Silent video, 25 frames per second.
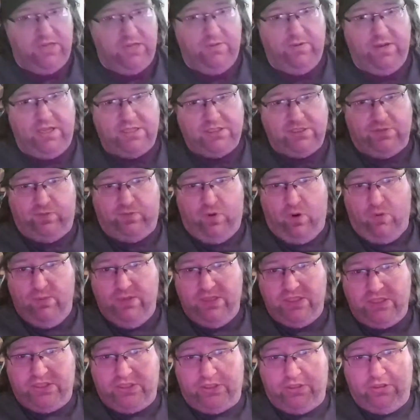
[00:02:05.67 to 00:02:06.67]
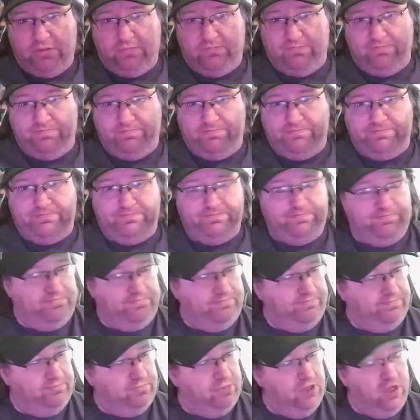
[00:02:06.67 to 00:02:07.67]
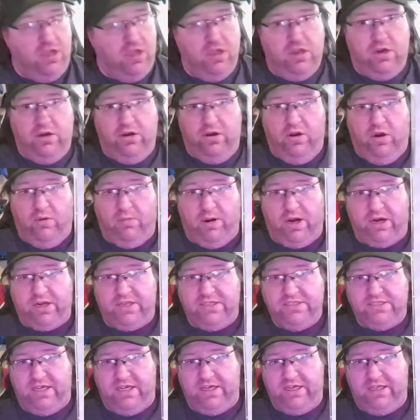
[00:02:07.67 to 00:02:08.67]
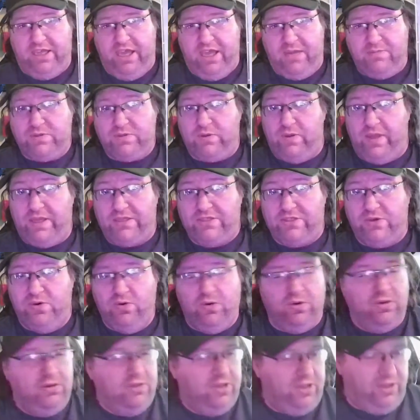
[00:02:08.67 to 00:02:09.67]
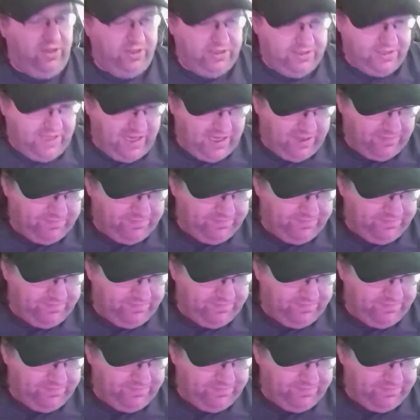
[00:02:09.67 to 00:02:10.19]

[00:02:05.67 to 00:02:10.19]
has a foam insert. No markings on the game, so that's cool. I like that.